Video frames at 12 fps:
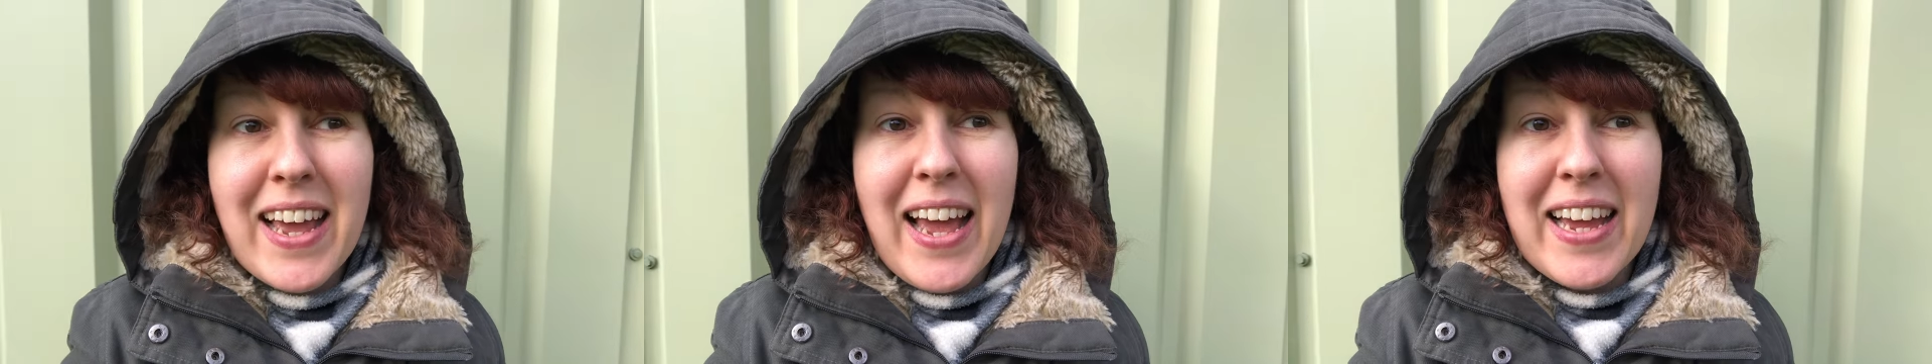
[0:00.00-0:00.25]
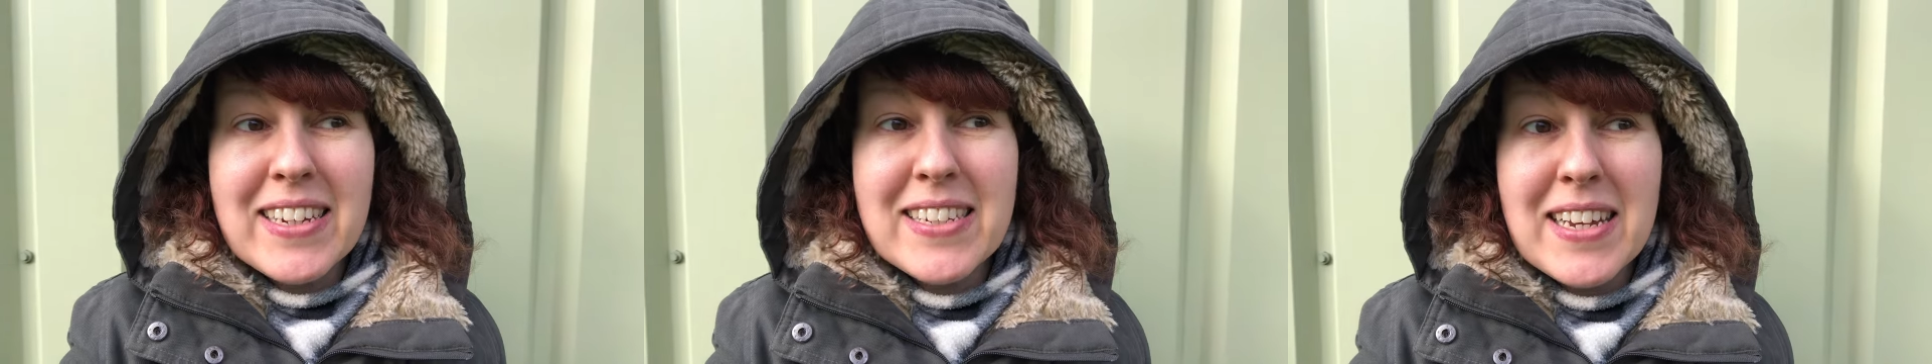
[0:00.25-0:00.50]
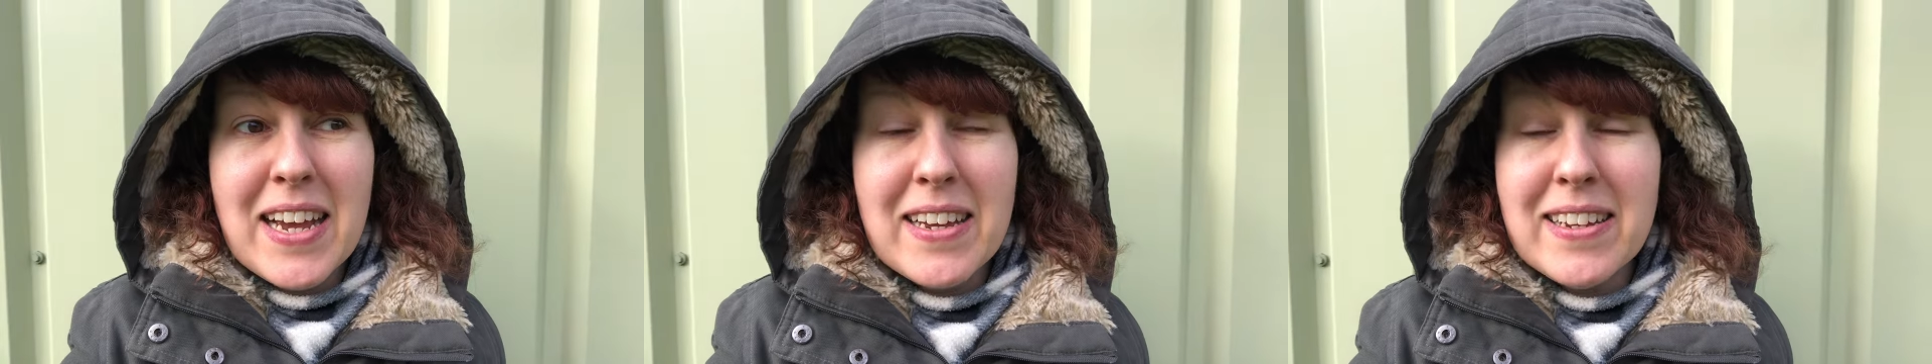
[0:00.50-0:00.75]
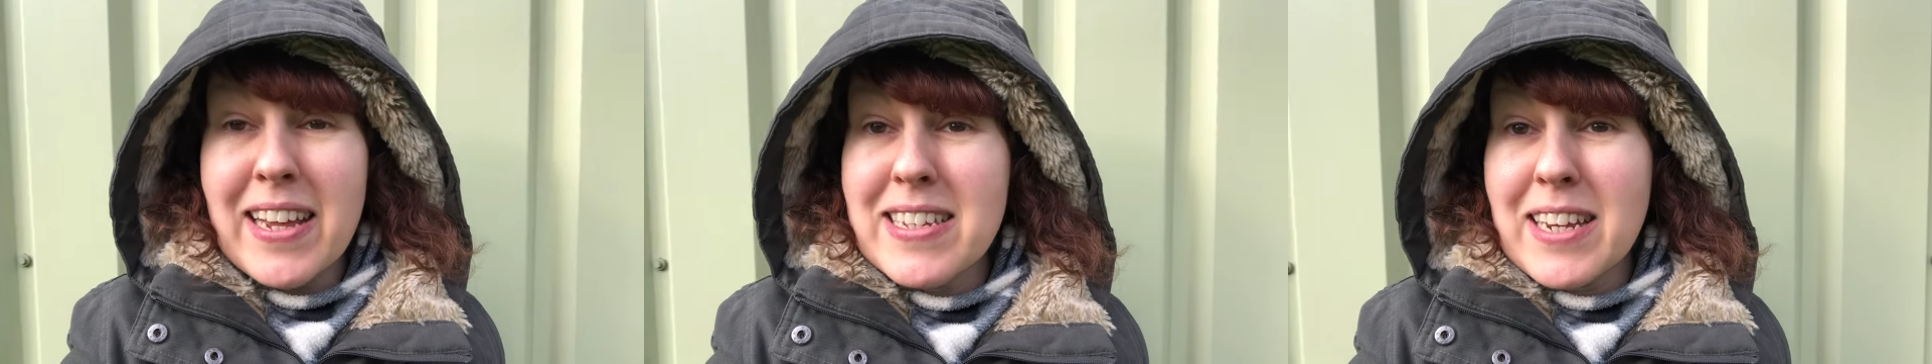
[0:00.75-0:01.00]
and
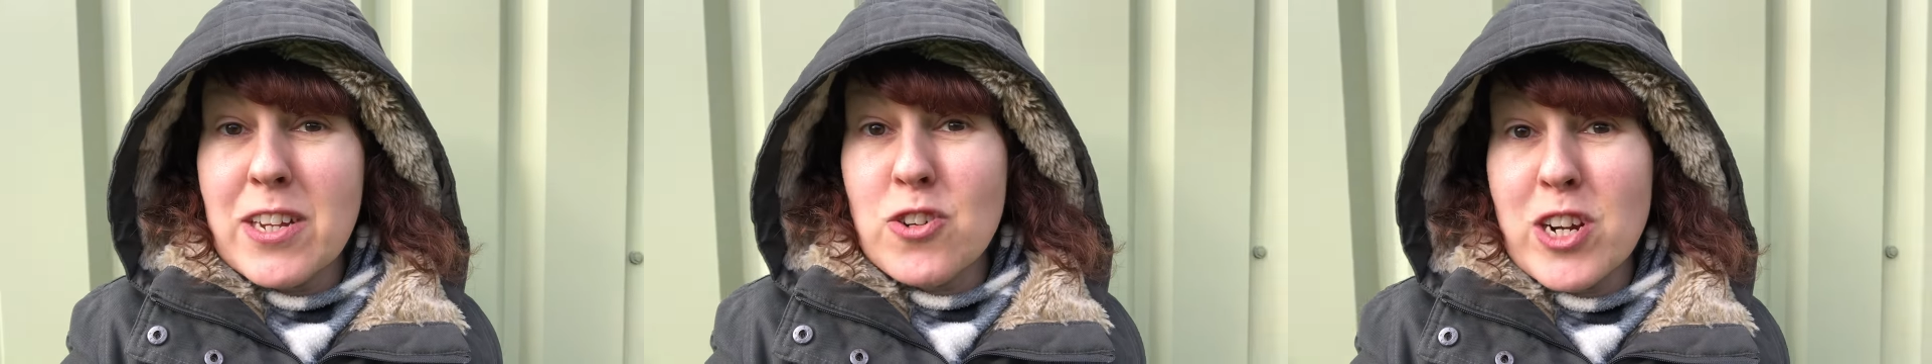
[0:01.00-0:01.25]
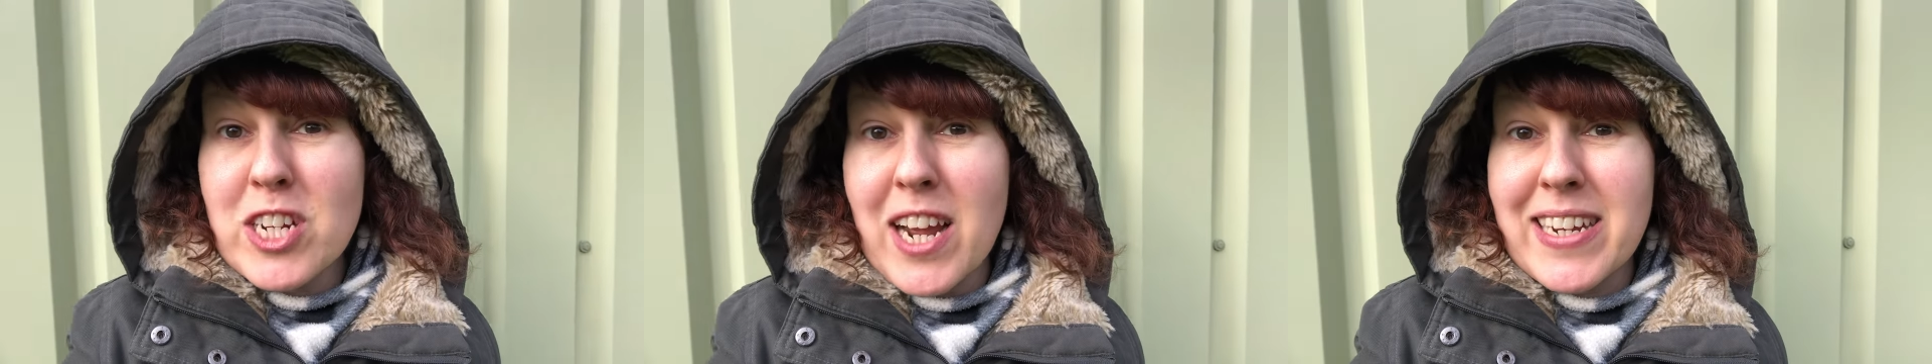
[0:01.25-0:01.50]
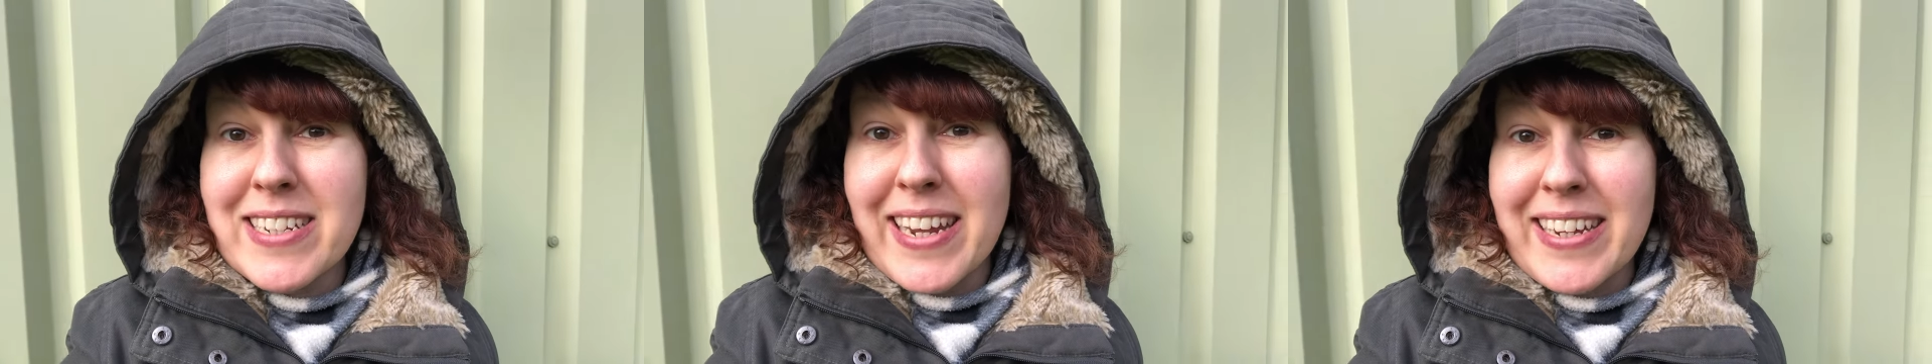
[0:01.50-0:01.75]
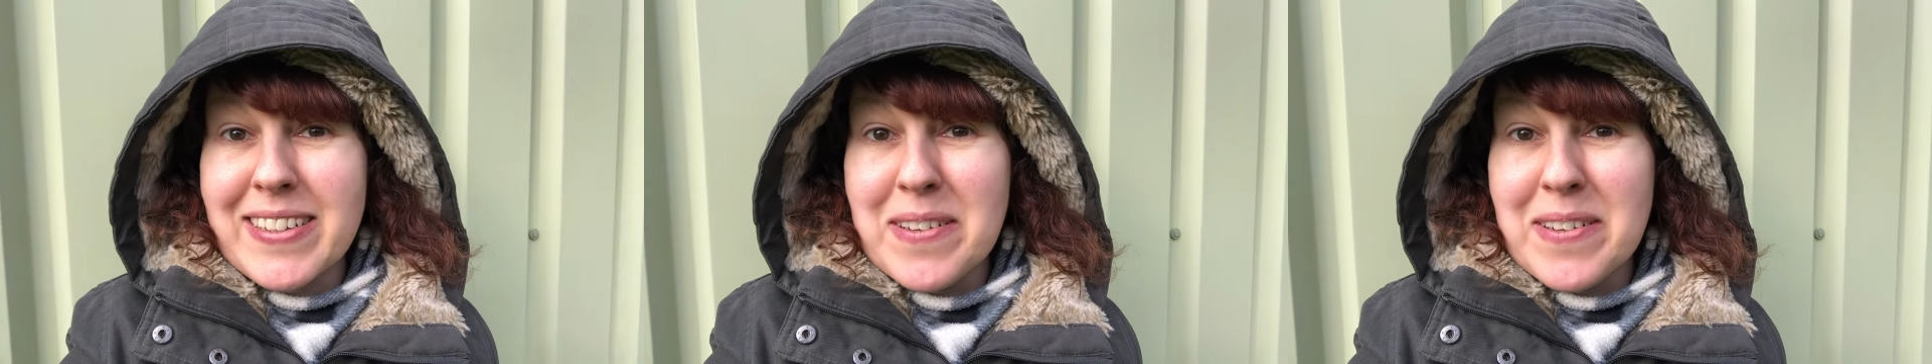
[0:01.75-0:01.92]
let's get treasure hunting.